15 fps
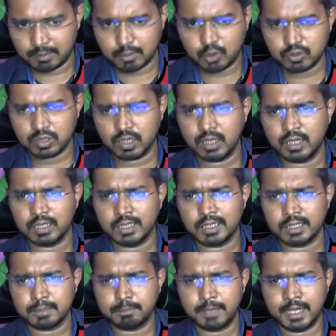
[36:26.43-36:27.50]
I'm not saying it
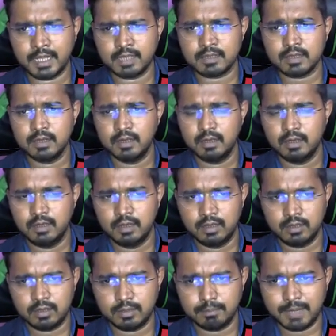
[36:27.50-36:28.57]
will replace
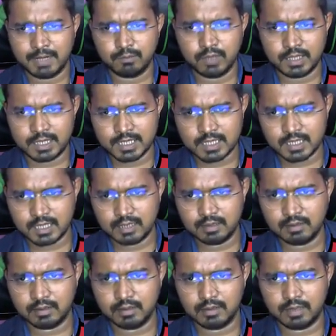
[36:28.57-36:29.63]
the manual
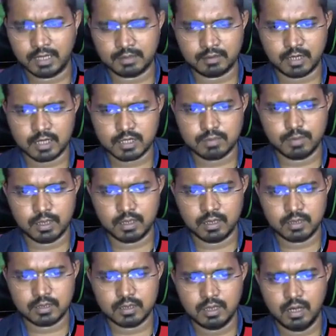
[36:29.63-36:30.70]
testing that customer
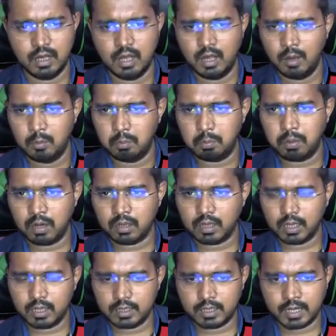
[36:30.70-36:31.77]
does,
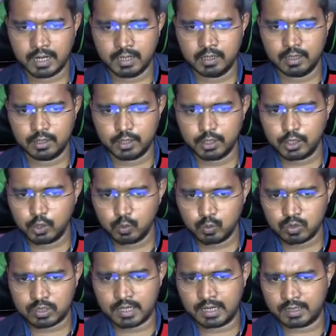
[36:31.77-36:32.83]
but it can
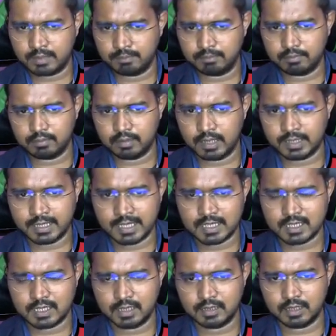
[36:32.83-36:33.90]
reduce that
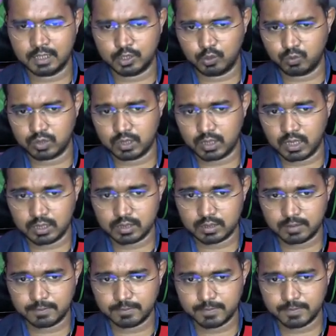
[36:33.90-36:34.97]
testing that user
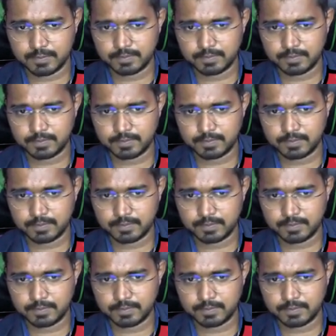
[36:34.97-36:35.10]
does.